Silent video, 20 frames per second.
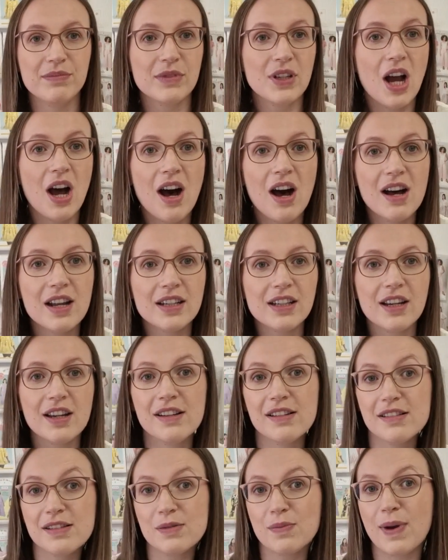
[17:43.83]

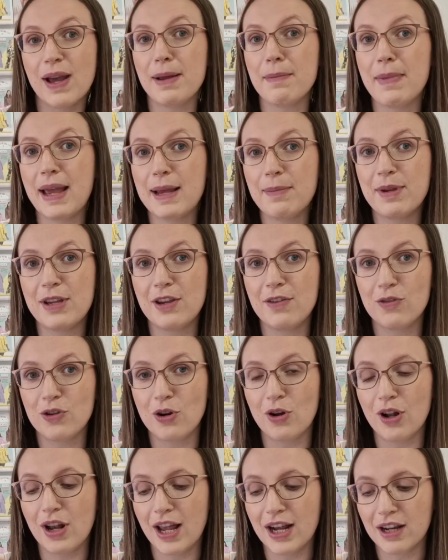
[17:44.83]
cardigans where maybe you've
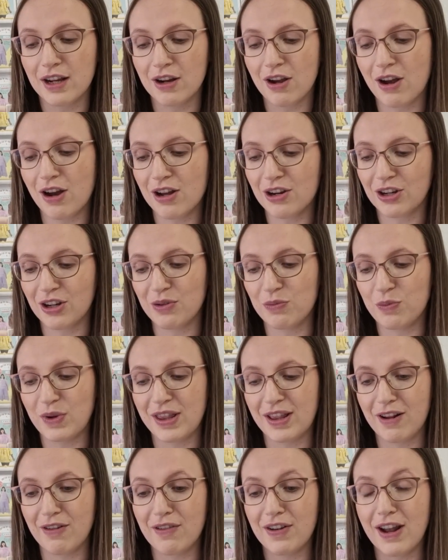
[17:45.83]
got like a cardigan
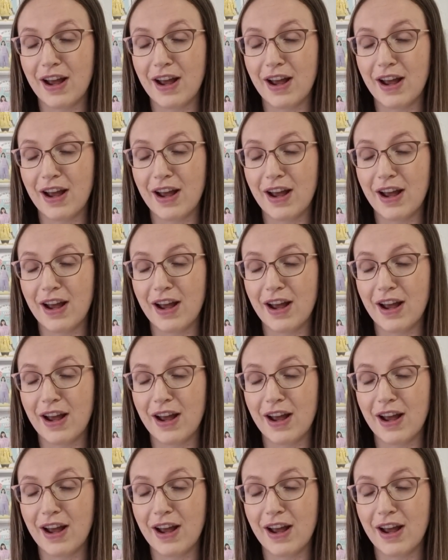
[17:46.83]
with a